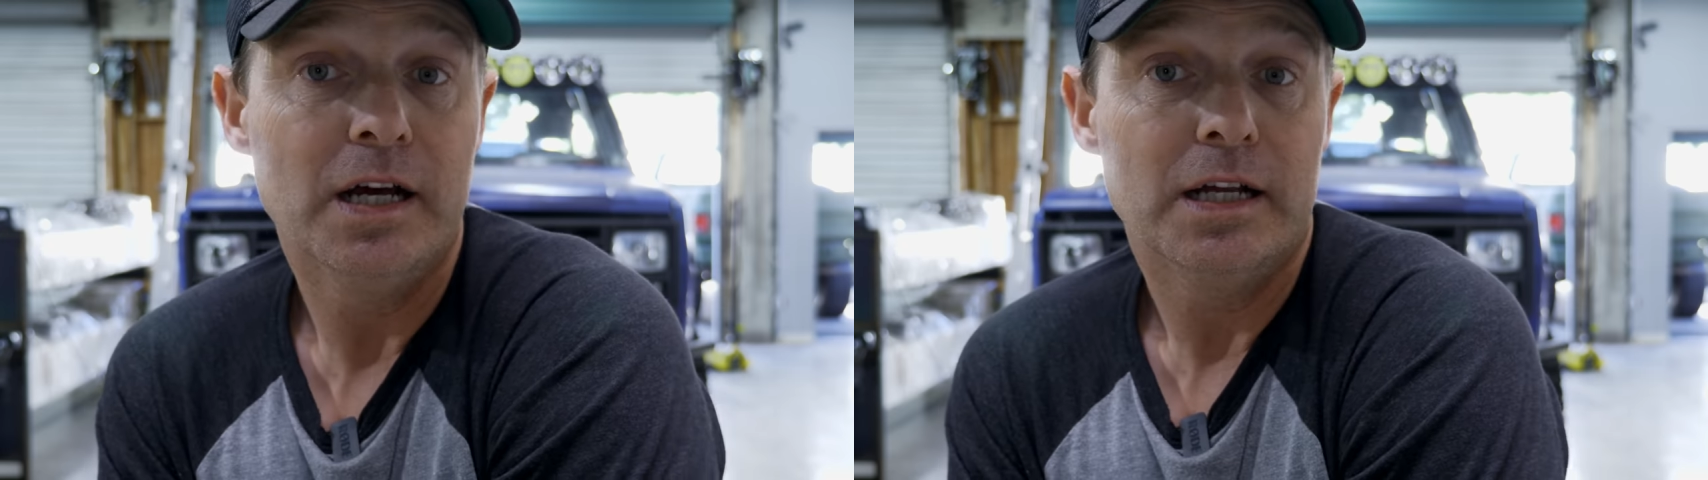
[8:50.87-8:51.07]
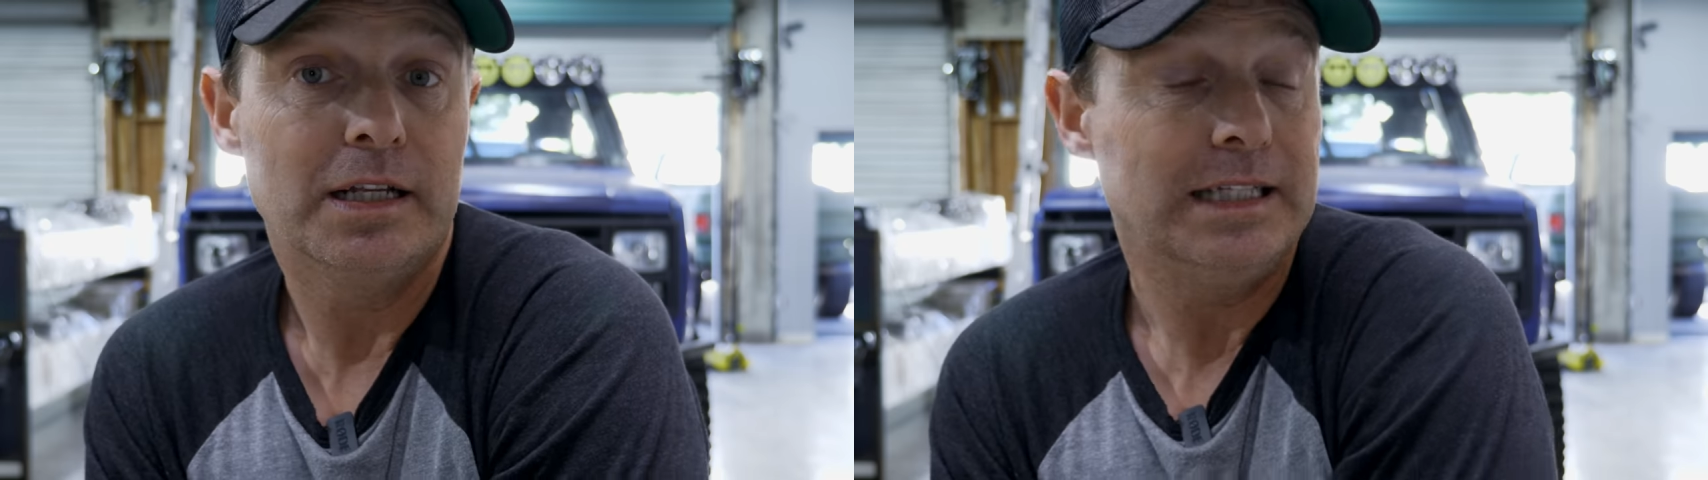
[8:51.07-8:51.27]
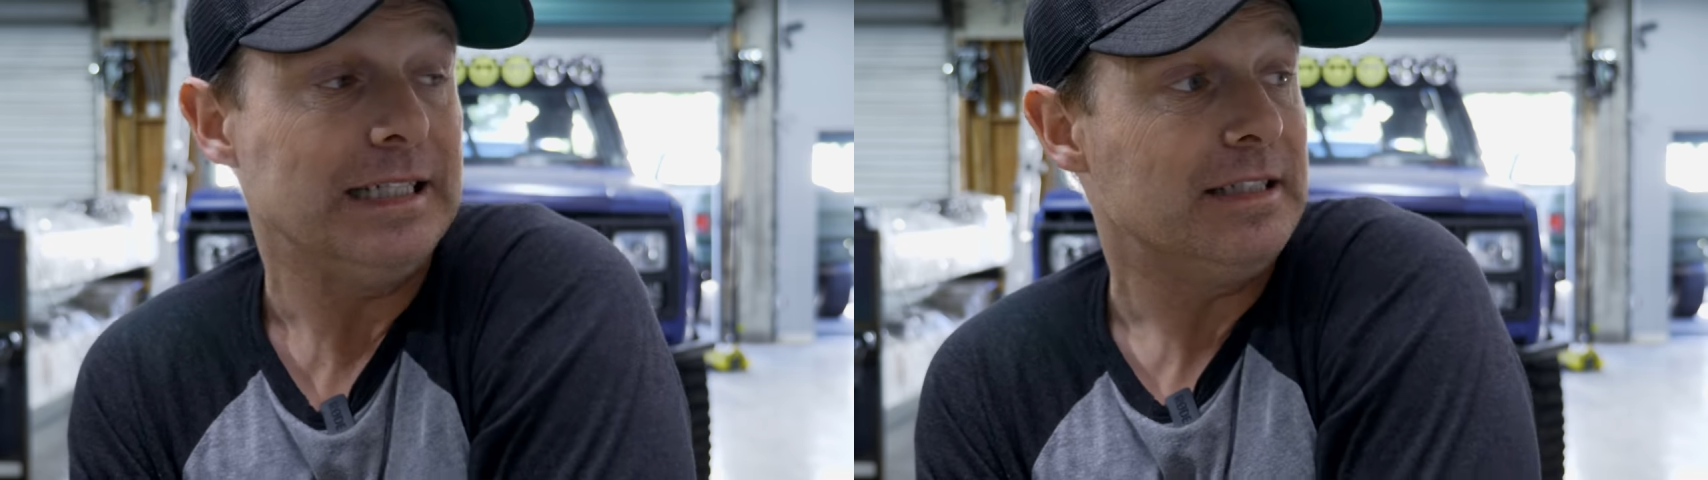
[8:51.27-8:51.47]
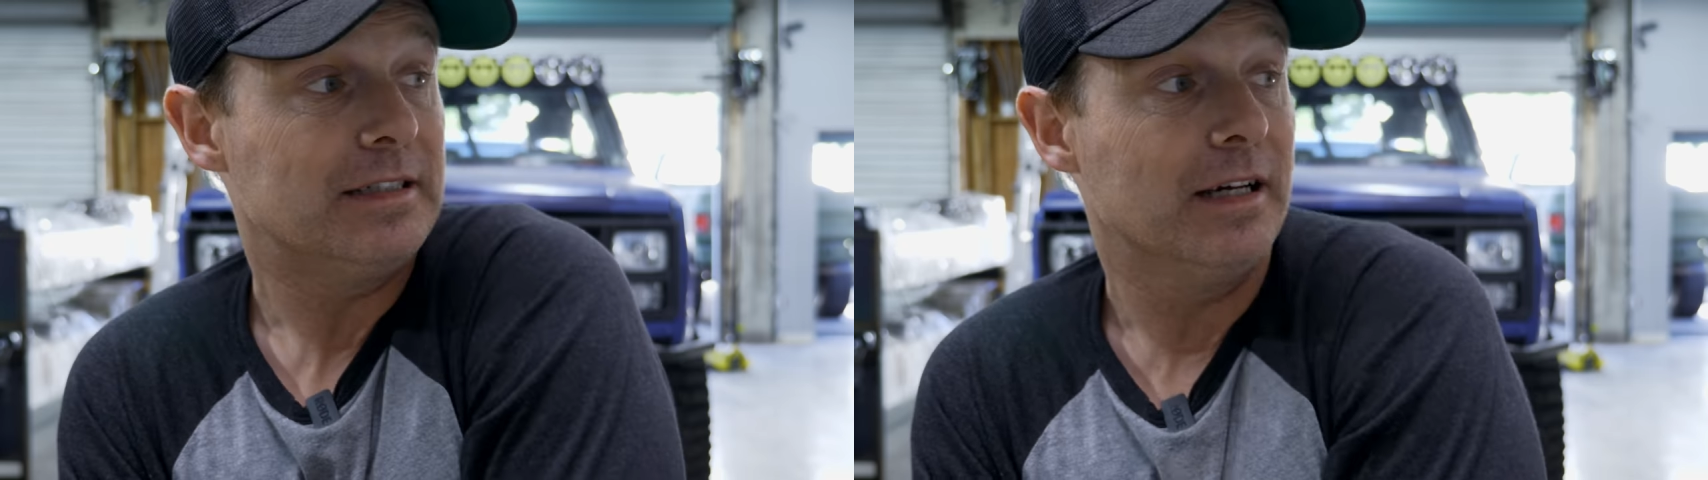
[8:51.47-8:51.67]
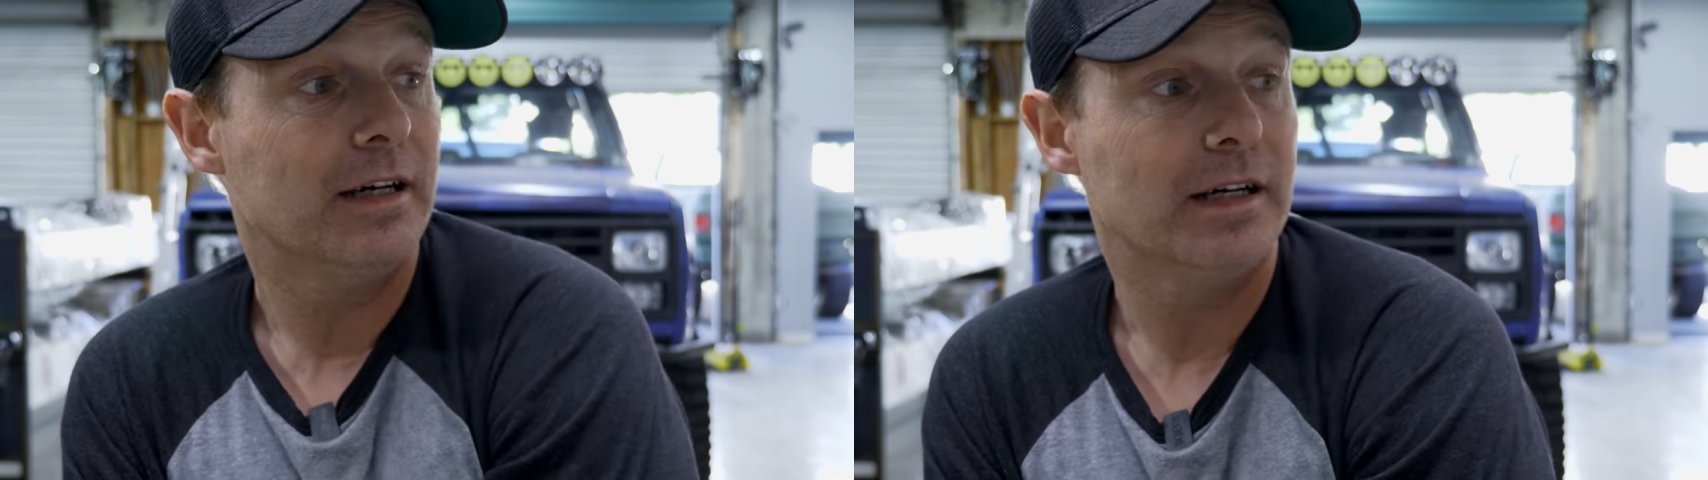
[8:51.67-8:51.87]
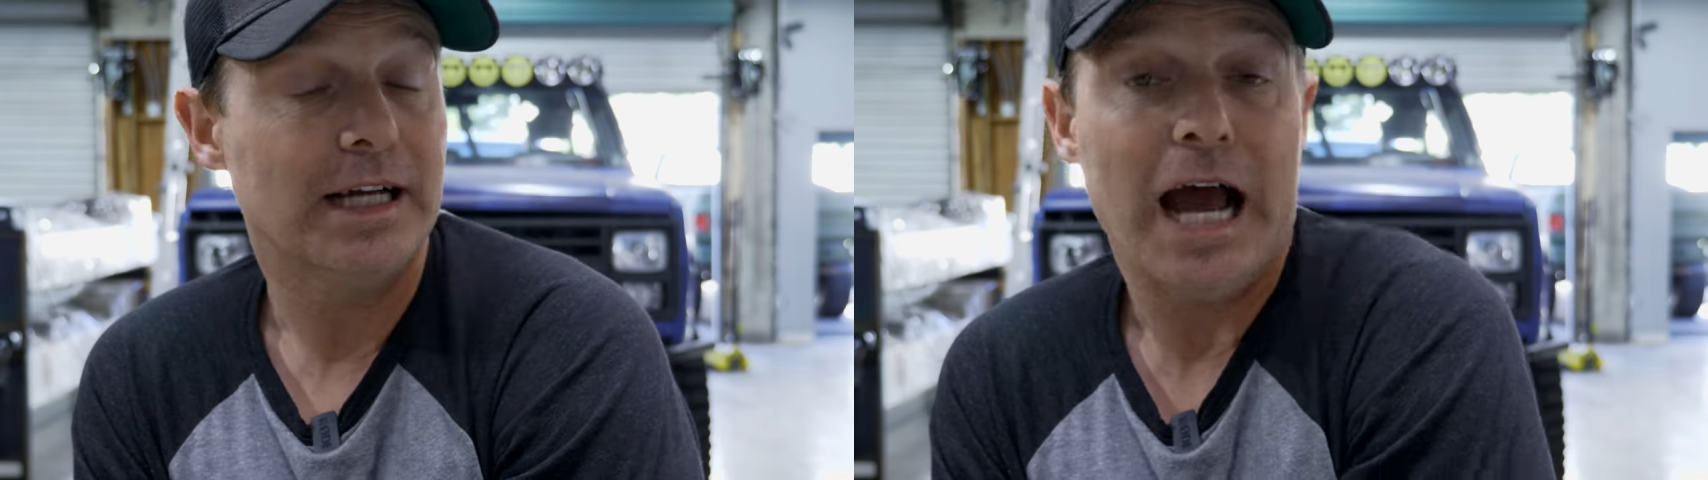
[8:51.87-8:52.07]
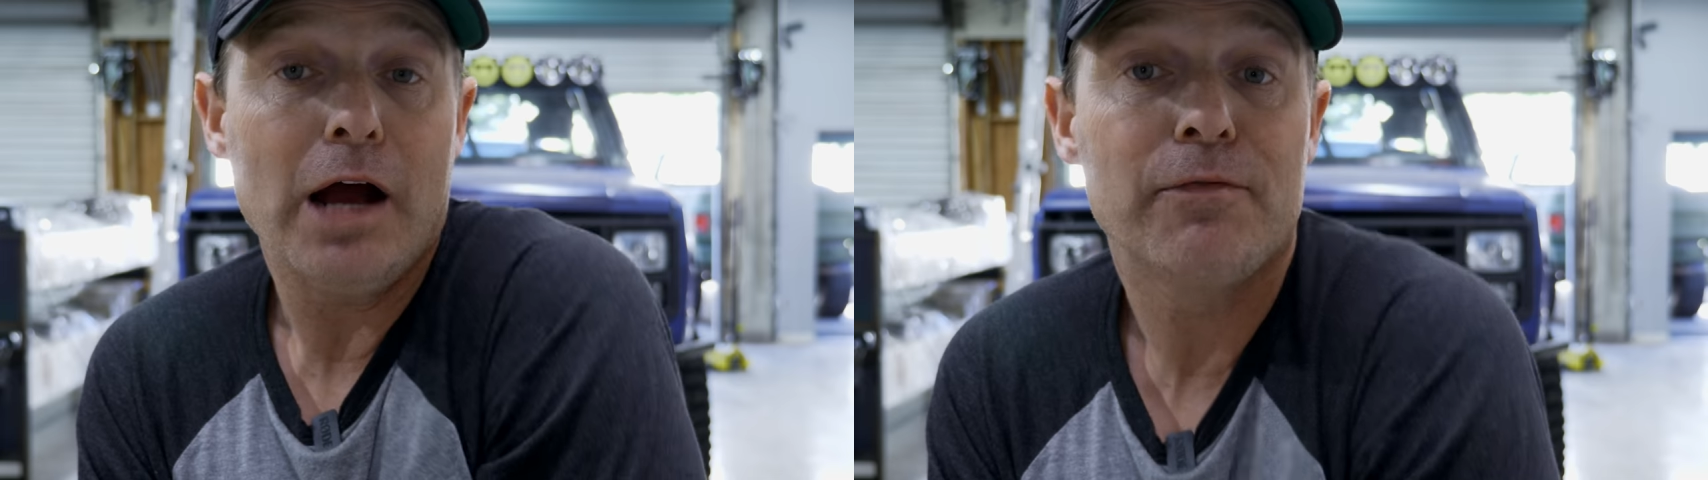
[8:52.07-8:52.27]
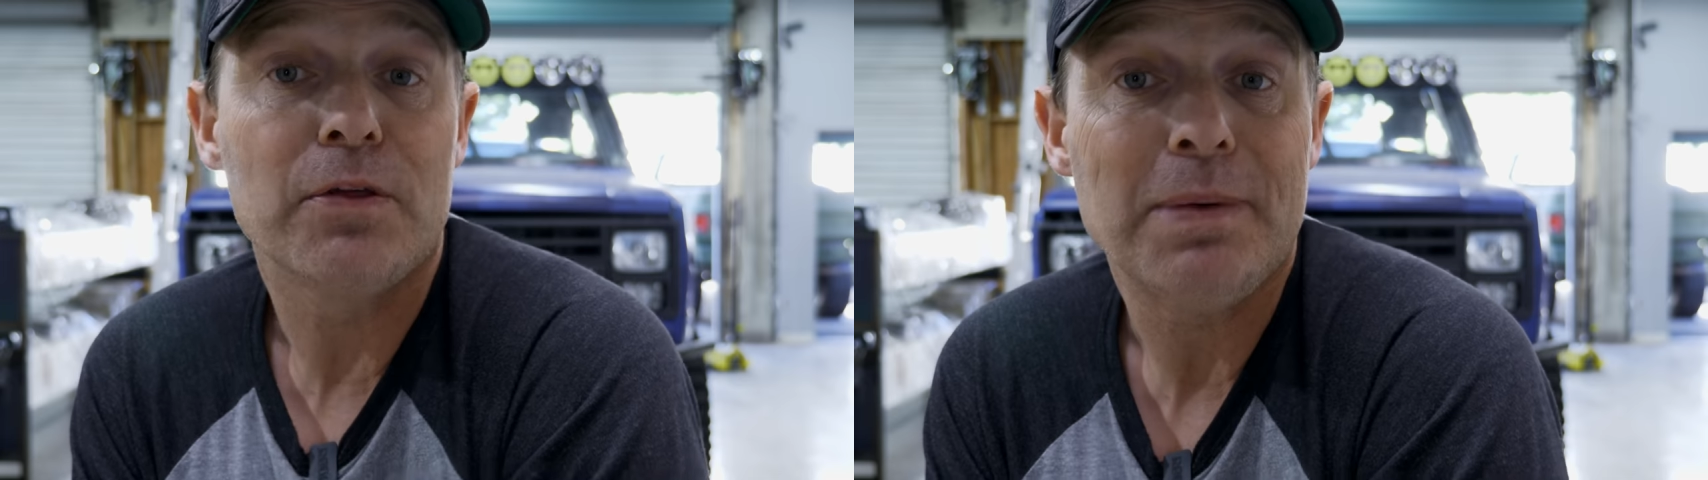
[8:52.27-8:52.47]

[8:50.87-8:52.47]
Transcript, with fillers: at least uh, have the